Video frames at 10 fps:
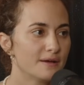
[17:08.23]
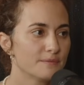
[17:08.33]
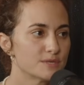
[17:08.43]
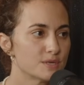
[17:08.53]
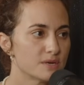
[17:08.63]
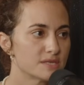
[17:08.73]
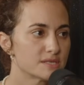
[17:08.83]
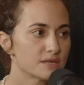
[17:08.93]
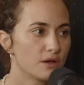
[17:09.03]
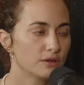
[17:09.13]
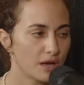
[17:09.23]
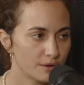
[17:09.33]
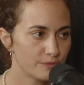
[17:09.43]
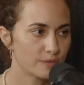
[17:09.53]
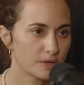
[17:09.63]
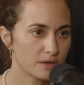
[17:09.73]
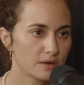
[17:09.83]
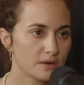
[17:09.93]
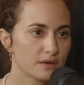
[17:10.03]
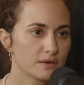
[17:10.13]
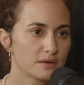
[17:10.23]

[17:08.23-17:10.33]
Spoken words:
So it's a lot of work,